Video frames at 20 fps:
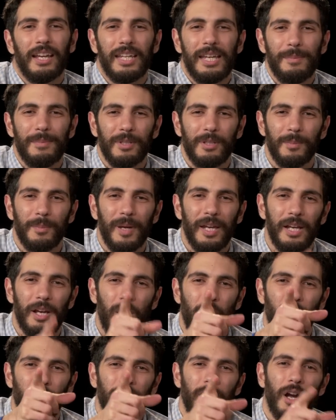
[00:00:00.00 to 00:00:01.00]
Keep the debate
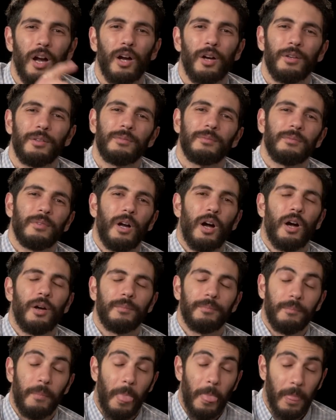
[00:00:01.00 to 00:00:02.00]
going on
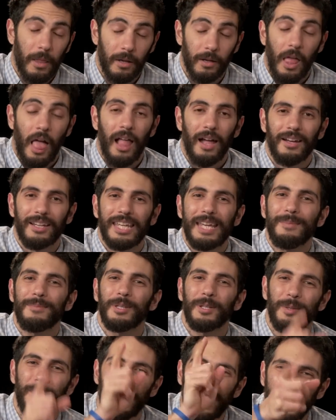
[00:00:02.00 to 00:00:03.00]
on uh, keep
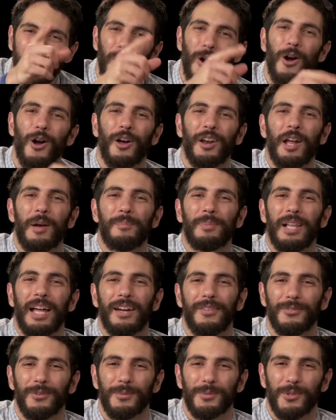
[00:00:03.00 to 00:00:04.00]
the debate going on our
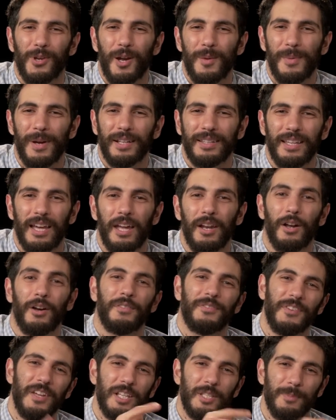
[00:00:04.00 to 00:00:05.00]
platform. Sorry about that.
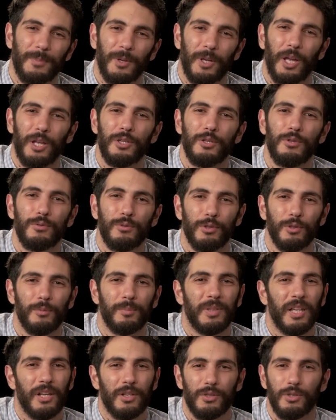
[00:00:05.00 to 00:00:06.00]
On Facebook and
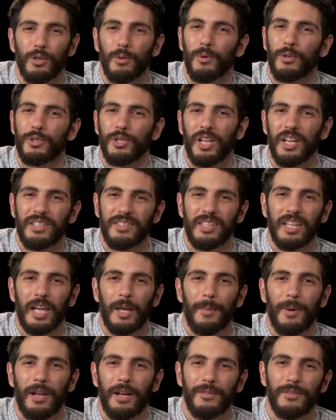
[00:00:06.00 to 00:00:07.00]
YouTube, let us know what you guys think
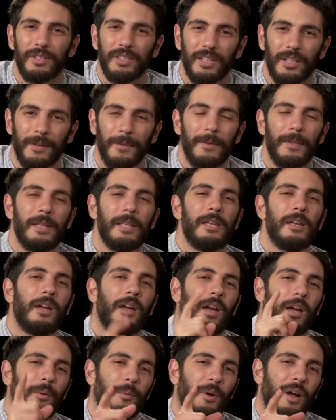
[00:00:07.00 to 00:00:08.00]
about everything.
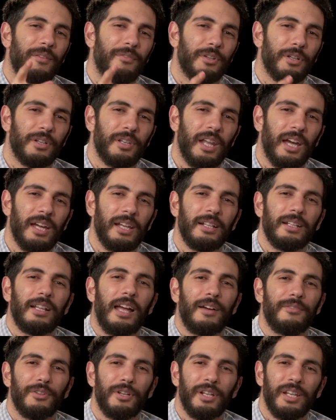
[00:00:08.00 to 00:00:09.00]
Well, have a good night.
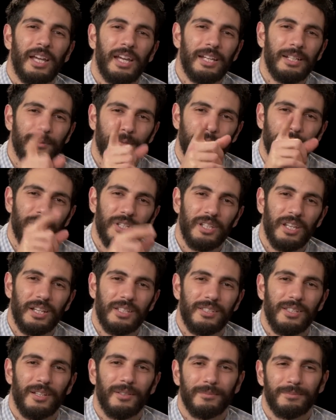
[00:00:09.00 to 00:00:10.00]
Have a good night, and we'll see you
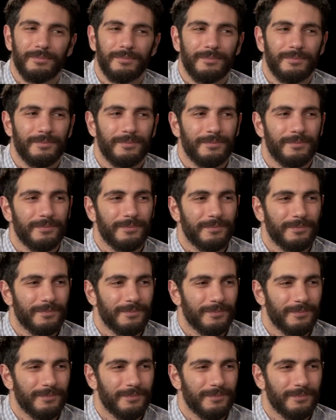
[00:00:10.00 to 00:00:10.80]
next time.